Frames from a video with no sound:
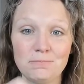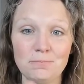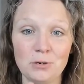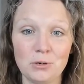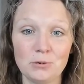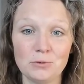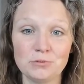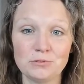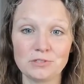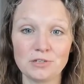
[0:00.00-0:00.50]

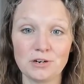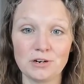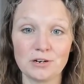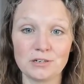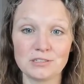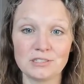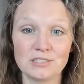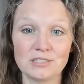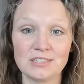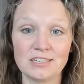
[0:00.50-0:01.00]
bones
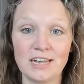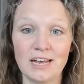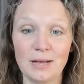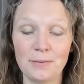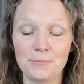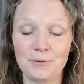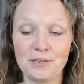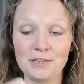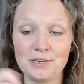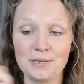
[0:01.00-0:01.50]
are
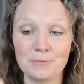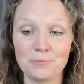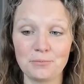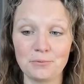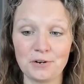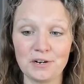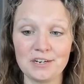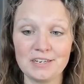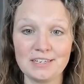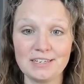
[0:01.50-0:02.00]
snapping and
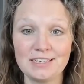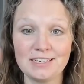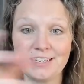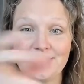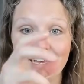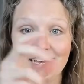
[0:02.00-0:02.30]
breaking,